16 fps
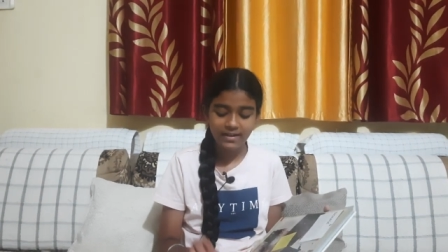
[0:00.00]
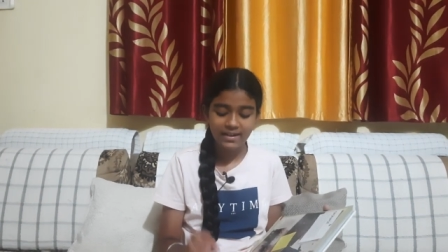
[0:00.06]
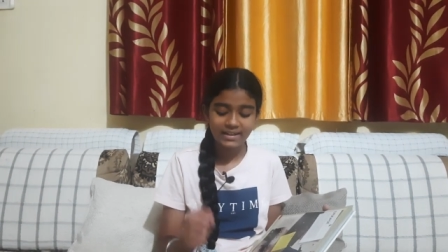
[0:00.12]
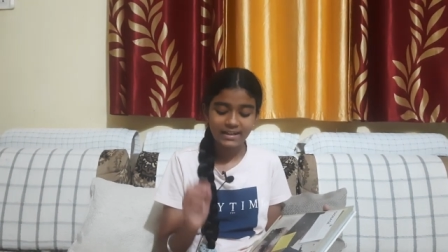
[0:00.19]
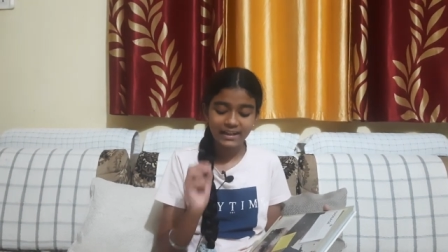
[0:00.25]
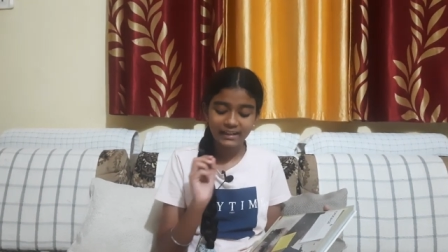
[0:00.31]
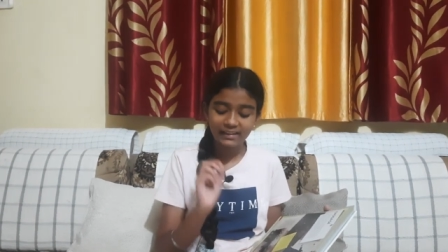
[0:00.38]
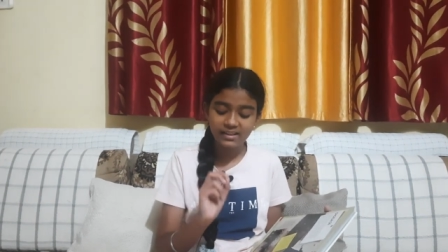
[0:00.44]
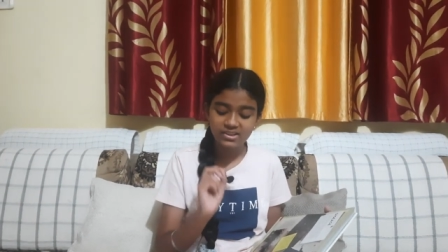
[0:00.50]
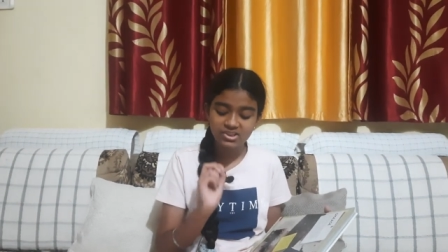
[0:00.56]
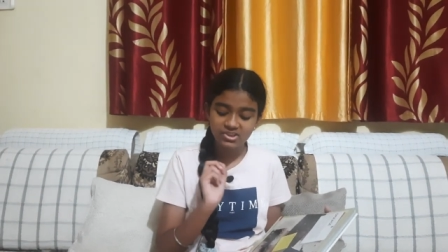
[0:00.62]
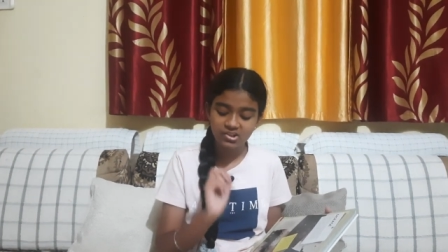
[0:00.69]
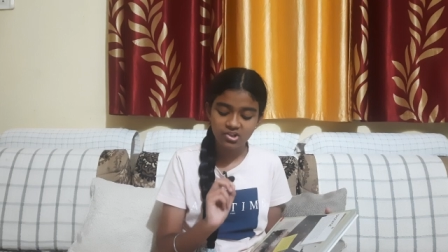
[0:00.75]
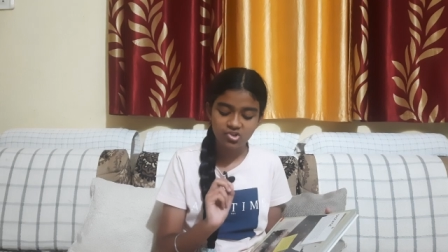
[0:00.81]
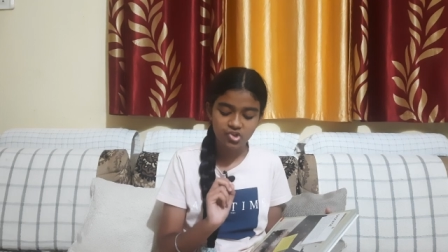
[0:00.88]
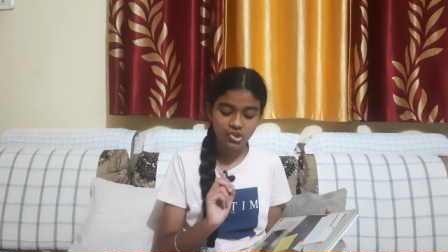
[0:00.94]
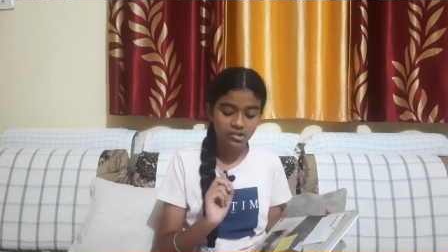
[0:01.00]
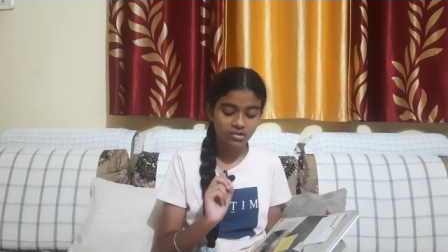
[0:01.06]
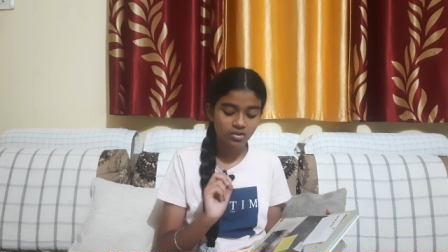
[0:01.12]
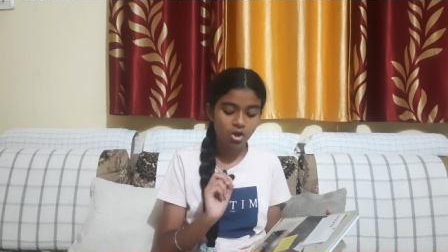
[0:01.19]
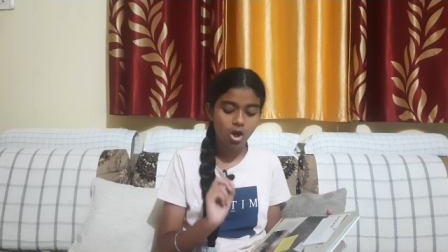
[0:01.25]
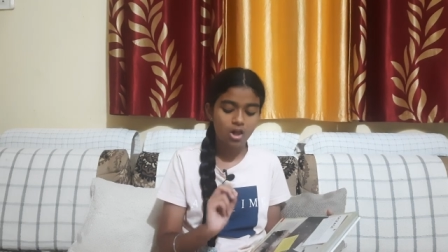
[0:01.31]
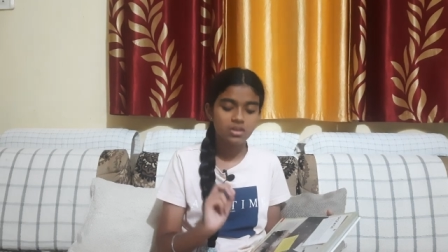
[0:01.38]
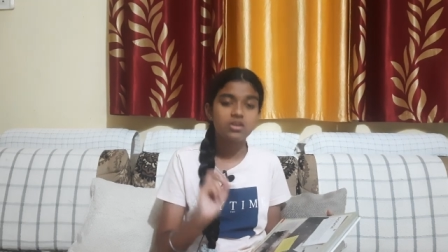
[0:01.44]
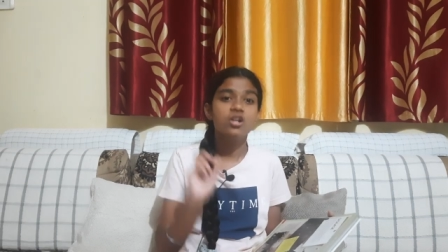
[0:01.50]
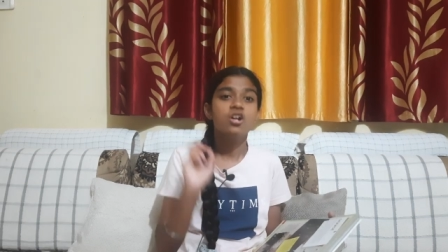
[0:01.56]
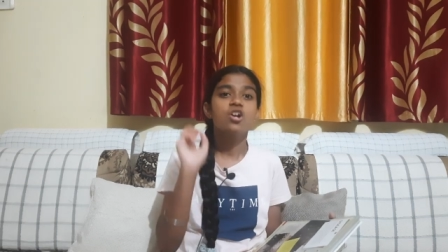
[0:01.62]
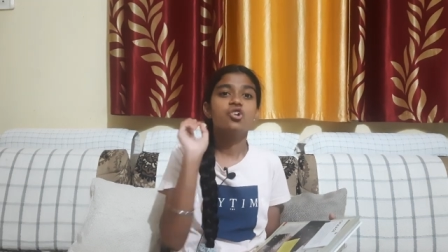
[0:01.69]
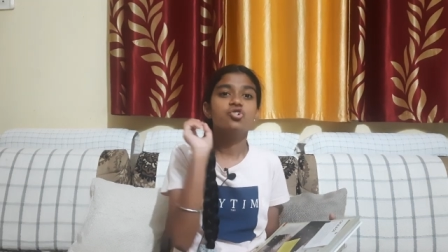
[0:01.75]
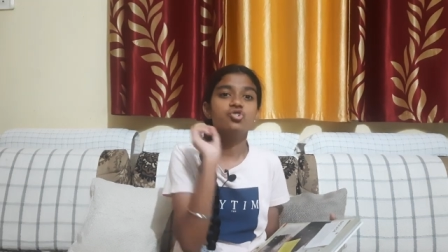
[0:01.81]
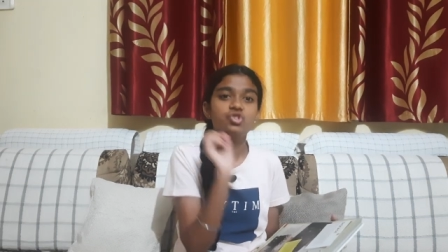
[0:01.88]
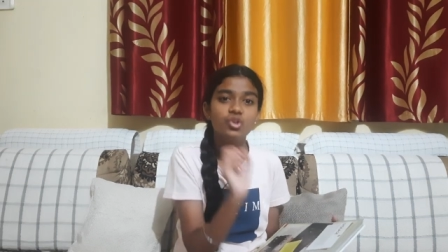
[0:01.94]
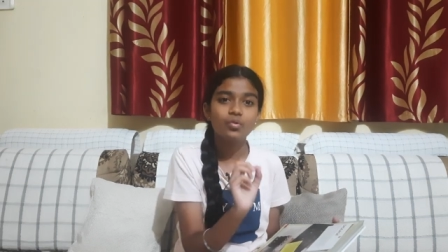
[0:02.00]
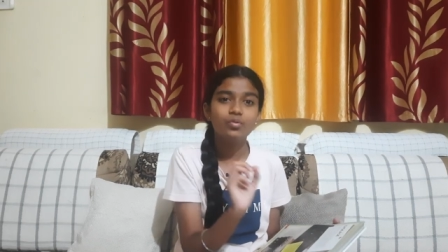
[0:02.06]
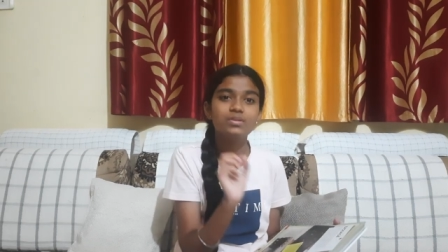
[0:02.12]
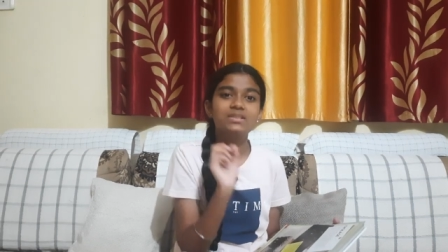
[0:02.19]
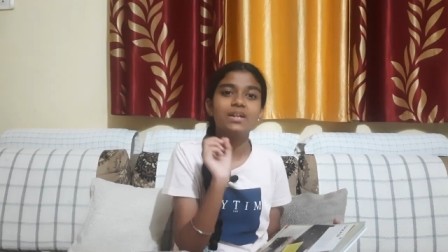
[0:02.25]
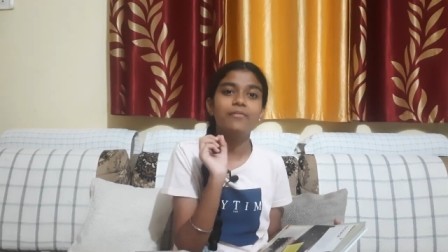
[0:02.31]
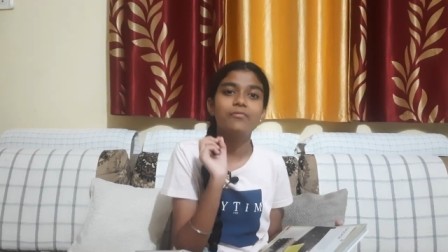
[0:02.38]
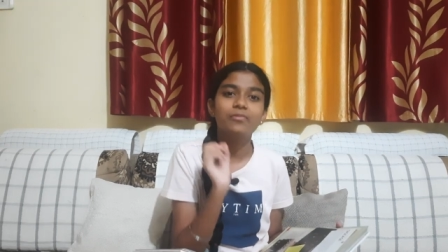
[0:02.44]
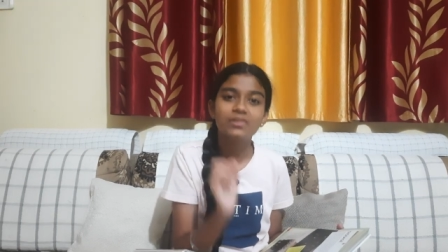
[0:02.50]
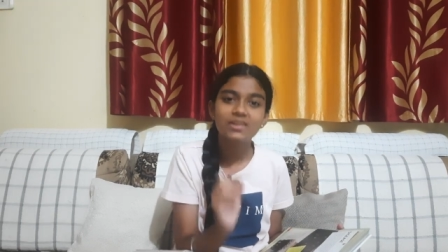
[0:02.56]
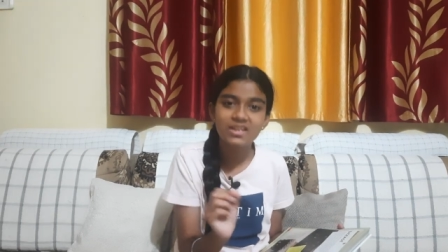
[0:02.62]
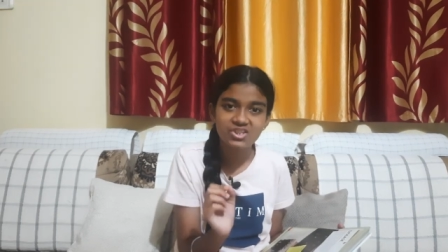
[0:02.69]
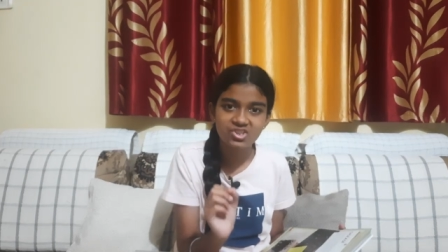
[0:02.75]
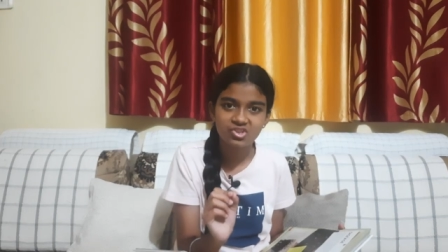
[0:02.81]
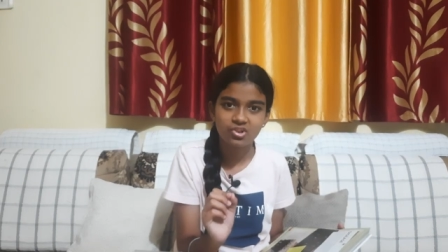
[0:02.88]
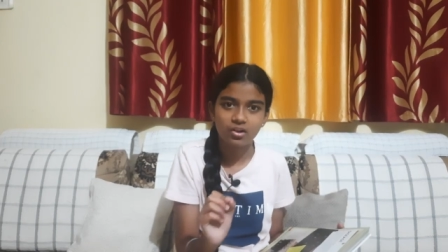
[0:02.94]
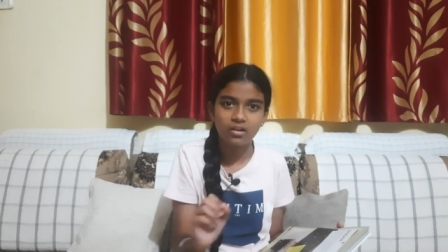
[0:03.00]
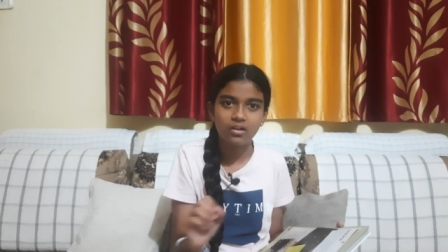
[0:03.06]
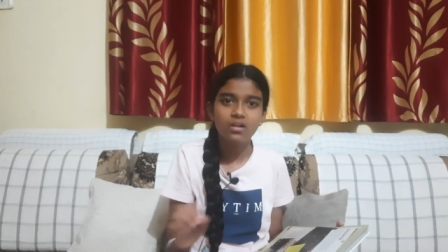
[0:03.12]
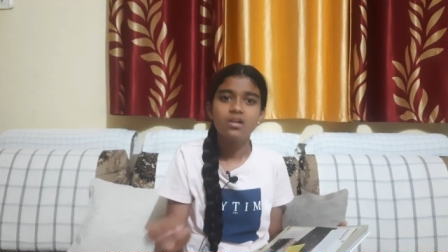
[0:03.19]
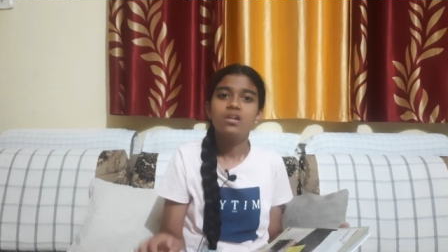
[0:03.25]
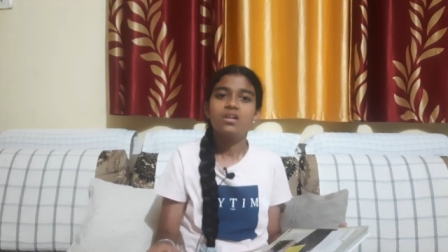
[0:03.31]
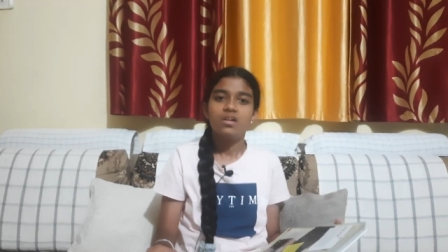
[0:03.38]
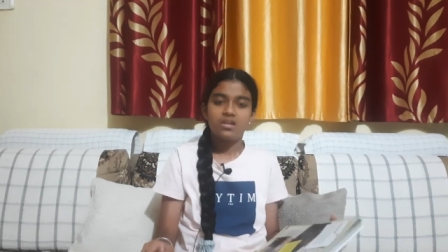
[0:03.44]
an English surgeon called Joseph Lister